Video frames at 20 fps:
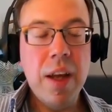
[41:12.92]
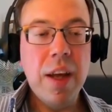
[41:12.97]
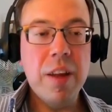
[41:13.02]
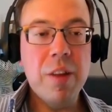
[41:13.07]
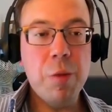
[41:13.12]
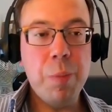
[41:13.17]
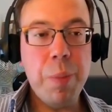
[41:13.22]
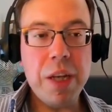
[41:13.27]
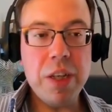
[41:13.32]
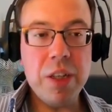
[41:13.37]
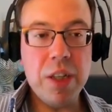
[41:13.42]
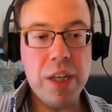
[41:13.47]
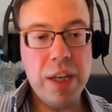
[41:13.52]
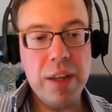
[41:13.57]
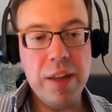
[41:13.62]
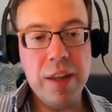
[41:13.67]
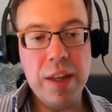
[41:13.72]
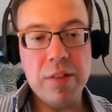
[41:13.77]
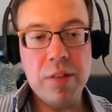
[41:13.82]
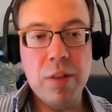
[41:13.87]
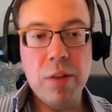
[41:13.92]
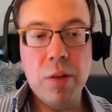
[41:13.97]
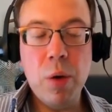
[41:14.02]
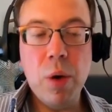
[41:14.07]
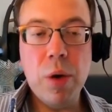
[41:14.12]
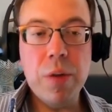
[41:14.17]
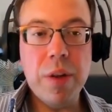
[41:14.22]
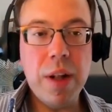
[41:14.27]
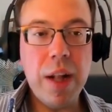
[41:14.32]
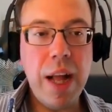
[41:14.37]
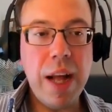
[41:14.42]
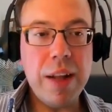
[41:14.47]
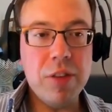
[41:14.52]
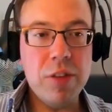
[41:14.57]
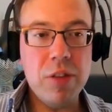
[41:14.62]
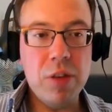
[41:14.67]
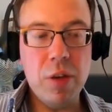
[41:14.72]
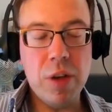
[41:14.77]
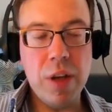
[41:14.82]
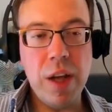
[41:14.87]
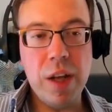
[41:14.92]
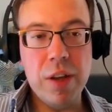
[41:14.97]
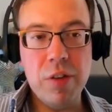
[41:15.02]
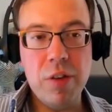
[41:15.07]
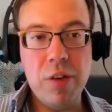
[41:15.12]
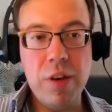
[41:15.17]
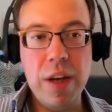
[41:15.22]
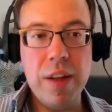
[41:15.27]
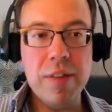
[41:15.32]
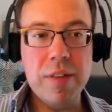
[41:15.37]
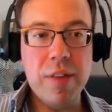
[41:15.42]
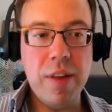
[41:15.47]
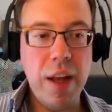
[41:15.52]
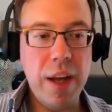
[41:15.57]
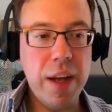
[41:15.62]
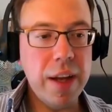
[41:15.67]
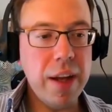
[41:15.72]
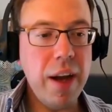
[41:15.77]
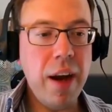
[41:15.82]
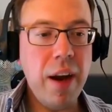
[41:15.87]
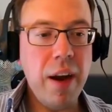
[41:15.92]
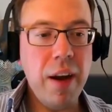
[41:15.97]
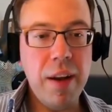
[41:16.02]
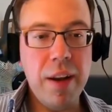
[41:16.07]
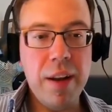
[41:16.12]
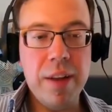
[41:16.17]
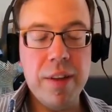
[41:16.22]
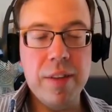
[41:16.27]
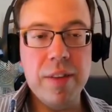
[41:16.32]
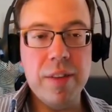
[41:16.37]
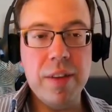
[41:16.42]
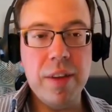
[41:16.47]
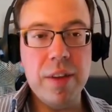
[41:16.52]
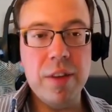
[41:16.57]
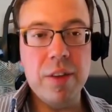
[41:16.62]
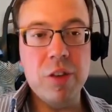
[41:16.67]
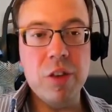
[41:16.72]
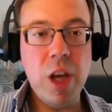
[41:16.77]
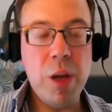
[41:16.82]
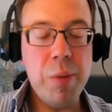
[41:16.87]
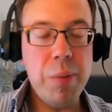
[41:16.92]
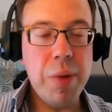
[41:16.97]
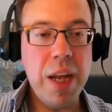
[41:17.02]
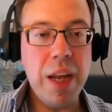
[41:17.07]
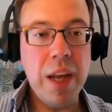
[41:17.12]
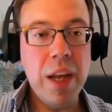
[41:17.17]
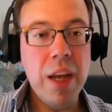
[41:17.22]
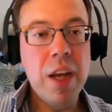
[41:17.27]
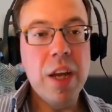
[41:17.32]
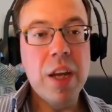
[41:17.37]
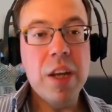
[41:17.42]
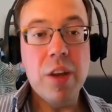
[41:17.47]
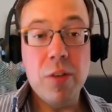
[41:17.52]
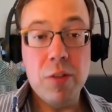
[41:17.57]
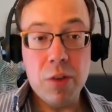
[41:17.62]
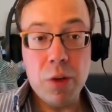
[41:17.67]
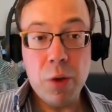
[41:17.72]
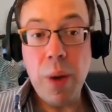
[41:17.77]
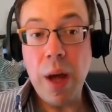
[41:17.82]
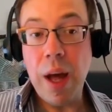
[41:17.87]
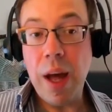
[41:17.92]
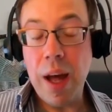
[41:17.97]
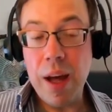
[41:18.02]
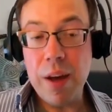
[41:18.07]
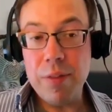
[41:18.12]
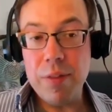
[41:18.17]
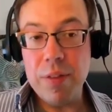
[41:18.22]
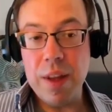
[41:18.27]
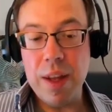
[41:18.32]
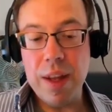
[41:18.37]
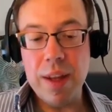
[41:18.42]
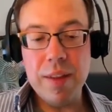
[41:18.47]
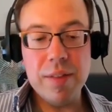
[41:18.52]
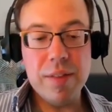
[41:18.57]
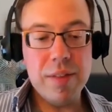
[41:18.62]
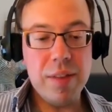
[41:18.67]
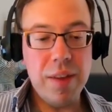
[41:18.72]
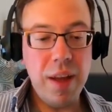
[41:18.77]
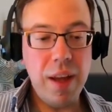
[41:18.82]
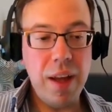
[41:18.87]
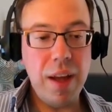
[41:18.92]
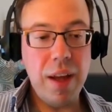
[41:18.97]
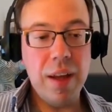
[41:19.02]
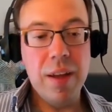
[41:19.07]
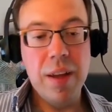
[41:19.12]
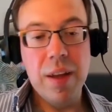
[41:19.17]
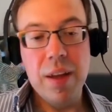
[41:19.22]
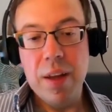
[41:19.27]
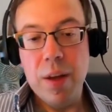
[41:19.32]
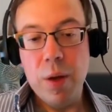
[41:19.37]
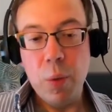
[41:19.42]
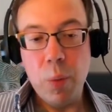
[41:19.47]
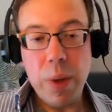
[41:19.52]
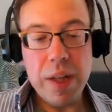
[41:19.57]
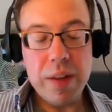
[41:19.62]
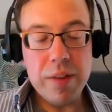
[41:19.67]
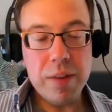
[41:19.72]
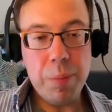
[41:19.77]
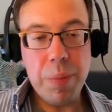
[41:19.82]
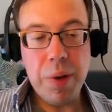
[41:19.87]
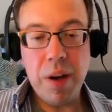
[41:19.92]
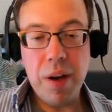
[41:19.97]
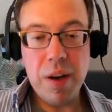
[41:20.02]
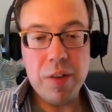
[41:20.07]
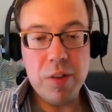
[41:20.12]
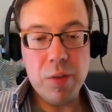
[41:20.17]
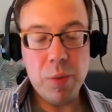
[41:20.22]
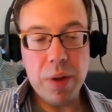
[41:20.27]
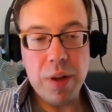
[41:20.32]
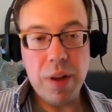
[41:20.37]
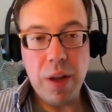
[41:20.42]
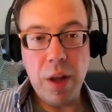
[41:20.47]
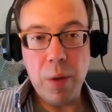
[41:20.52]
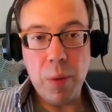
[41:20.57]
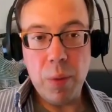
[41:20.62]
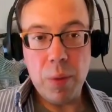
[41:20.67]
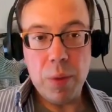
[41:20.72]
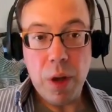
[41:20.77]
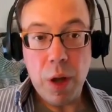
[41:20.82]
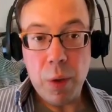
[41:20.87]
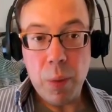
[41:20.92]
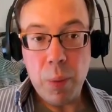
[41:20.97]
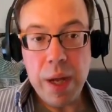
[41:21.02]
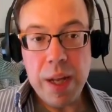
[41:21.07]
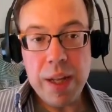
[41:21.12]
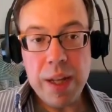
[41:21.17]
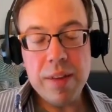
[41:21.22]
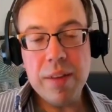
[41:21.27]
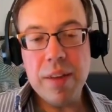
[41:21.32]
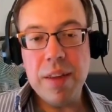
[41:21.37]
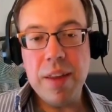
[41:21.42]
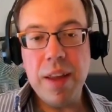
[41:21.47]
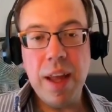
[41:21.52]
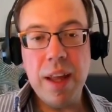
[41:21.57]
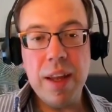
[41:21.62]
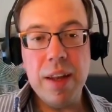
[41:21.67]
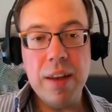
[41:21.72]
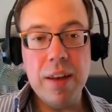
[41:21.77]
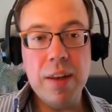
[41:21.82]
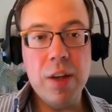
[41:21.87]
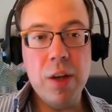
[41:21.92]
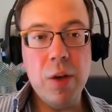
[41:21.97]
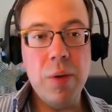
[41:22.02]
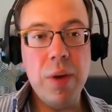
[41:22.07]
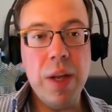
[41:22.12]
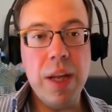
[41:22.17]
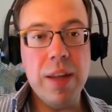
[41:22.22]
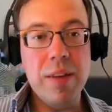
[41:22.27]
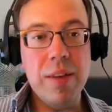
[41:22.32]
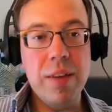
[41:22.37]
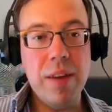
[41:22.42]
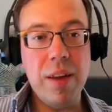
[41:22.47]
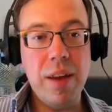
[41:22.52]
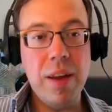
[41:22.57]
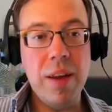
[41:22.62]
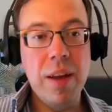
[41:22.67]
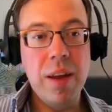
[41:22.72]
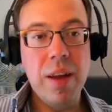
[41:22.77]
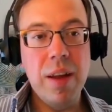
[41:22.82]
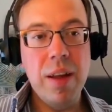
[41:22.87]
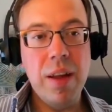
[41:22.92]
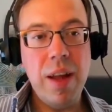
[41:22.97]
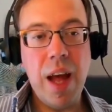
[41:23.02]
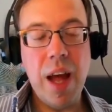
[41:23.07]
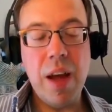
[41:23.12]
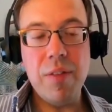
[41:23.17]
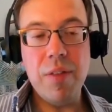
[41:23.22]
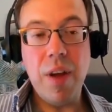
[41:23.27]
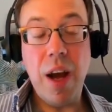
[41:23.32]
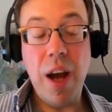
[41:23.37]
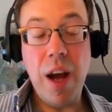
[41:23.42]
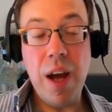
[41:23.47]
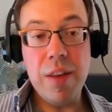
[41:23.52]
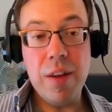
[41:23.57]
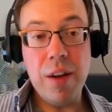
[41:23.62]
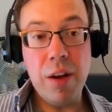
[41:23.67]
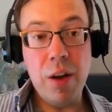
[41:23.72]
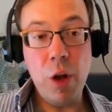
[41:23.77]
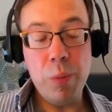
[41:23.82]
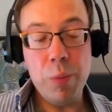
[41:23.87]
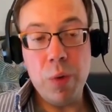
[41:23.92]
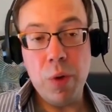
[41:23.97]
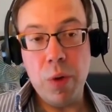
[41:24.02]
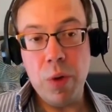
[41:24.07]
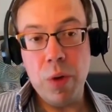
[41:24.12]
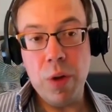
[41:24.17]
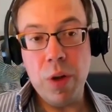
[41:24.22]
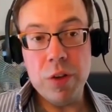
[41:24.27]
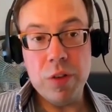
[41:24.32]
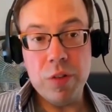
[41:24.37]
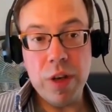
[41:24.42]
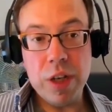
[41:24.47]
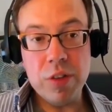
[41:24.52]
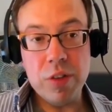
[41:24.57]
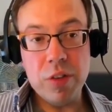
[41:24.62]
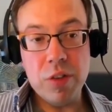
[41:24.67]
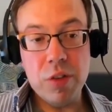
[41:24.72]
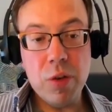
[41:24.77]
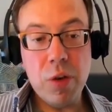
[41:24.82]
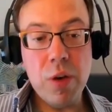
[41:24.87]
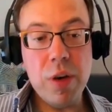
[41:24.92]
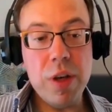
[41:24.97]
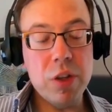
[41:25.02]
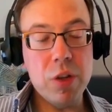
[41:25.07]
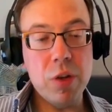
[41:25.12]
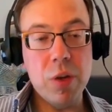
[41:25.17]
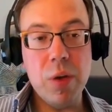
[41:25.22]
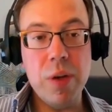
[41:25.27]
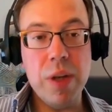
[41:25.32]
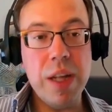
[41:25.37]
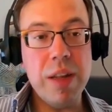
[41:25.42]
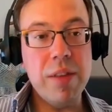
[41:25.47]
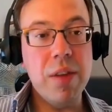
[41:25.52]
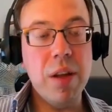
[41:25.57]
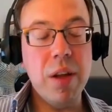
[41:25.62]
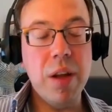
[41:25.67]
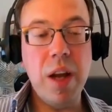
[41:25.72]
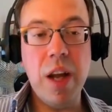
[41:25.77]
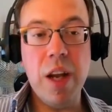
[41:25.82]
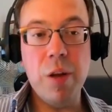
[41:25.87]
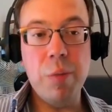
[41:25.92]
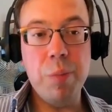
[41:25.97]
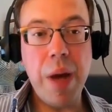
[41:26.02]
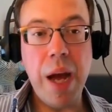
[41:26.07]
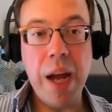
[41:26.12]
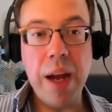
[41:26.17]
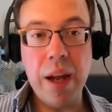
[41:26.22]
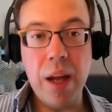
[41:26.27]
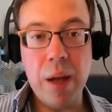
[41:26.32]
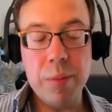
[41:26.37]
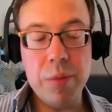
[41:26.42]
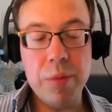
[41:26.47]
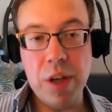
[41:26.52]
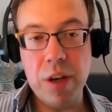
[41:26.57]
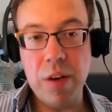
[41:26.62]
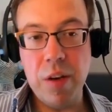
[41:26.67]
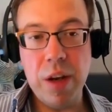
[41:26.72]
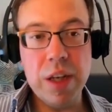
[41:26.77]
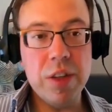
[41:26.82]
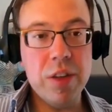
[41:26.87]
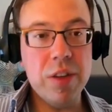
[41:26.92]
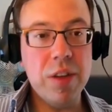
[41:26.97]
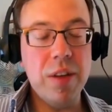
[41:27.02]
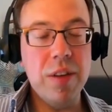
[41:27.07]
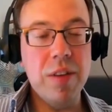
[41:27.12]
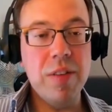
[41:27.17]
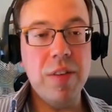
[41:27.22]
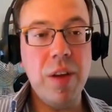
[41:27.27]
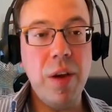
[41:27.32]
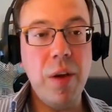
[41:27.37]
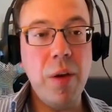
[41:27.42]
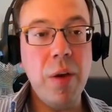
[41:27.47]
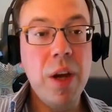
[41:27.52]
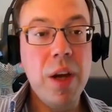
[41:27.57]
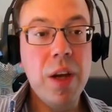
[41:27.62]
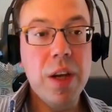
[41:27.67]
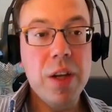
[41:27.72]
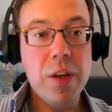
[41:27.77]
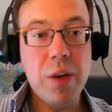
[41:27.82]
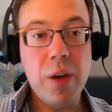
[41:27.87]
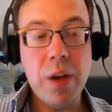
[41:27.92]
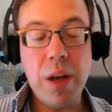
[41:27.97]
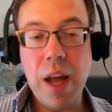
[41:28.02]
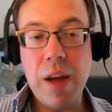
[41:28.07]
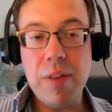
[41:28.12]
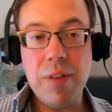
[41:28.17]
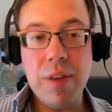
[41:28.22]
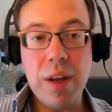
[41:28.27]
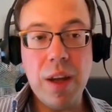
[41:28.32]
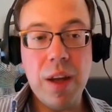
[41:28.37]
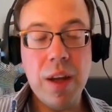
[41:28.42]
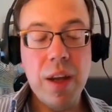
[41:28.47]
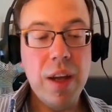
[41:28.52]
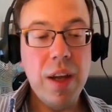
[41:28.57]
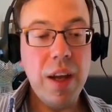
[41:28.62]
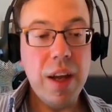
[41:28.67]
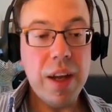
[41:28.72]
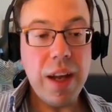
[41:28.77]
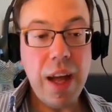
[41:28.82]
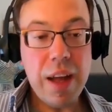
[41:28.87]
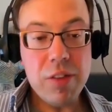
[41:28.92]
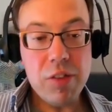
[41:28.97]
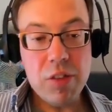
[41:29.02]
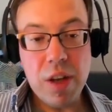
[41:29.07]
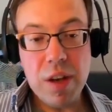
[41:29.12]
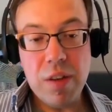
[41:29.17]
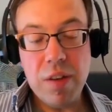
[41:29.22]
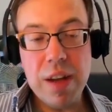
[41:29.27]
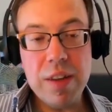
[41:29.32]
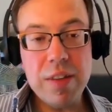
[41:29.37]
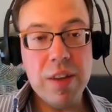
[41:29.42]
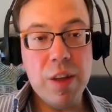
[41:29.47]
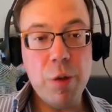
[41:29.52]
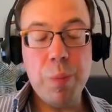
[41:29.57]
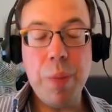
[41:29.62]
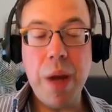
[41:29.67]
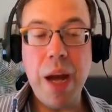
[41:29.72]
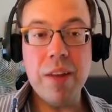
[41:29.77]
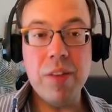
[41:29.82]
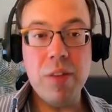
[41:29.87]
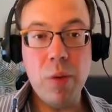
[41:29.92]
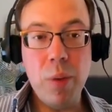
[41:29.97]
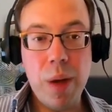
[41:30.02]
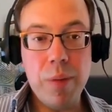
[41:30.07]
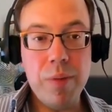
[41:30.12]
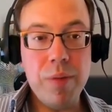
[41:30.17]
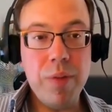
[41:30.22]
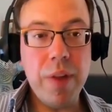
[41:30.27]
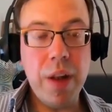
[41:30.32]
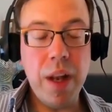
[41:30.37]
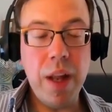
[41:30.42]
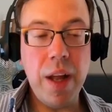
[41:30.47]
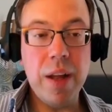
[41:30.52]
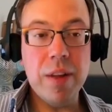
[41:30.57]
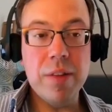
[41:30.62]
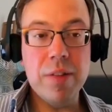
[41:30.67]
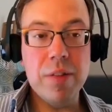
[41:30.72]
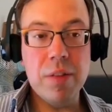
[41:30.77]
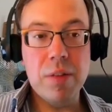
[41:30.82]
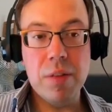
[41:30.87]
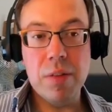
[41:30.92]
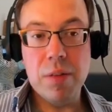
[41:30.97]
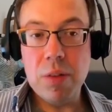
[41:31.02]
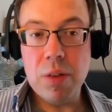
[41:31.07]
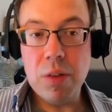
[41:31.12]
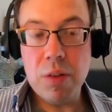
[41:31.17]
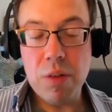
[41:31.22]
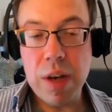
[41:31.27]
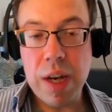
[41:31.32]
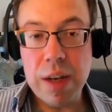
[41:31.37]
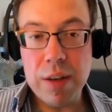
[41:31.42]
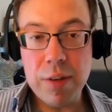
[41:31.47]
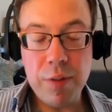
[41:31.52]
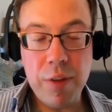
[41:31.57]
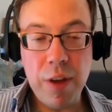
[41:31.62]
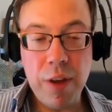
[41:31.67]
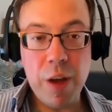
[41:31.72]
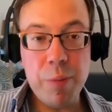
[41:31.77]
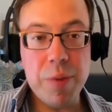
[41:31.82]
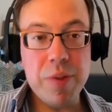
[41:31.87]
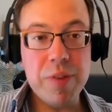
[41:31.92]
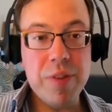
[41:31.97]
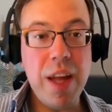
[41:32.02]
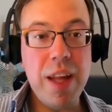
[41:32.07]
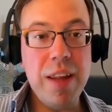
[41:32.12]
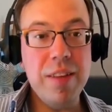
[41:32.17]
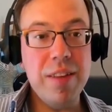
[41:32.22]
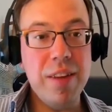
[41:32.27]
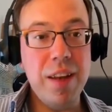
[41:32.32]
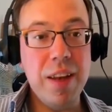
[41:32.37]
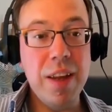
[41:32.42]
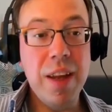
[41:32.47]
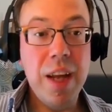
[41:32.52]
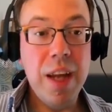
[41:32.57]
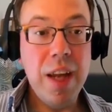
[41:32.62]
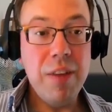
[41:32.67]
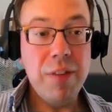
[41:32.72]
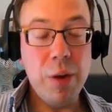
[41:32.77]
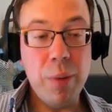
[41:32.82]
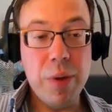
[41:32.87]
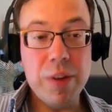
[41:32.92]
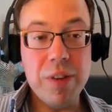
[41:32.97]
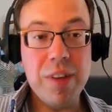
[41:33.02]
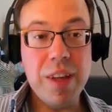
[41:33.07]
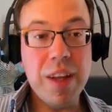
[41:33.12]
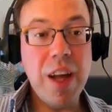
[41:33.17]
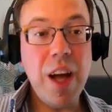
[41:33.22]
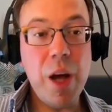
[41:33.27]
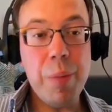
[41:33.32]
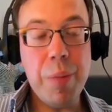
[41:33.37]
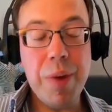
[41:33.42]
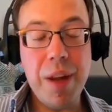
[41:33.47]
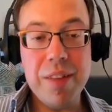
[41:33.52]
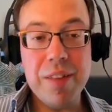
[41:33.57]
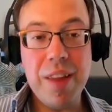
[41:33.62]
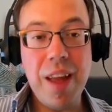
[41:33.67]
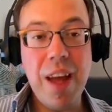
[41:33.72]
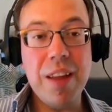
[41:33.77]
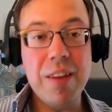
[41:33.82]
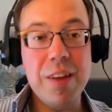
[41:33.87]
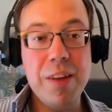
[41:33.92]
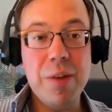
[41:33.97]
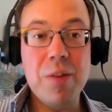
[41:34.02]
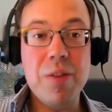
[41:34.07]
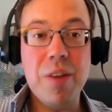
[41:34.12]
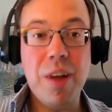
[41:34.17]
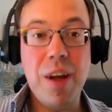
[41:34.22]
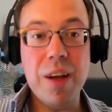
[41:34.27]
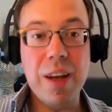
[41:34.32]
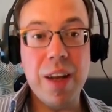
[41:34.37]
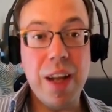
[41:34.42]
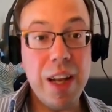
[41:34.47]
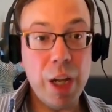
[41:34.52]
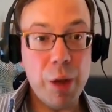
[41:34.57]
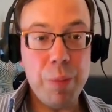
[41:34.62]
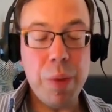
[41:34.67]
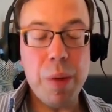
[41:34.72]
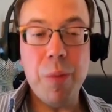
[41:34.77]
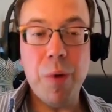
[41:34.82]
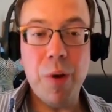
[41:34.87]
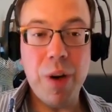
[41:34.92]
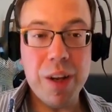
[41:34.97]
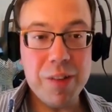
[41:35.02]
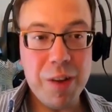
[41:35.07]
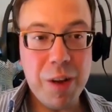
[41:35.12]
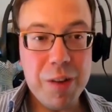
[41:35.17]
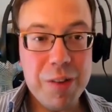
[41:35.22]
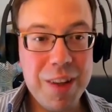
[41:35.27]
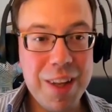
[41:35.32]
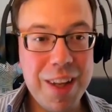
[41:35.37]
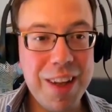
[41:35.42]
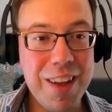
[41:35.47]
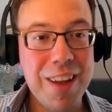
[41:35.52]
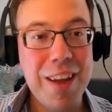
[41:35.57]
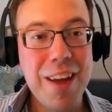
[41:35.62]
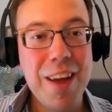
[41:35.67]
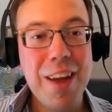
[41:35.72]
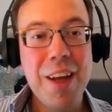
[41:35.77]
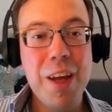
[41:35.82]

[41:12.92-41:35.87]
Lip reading: especially in these northern latitude countries like Ireland and Germany, you do have these winter periods with low wind, and then you need to have either a lot more long duration storage or you need some kind of backup generation. So you could have a gas generator that backs you up for the last 3 to 5%. And if you want to decarbonize that, then you start getting a bit more exotic.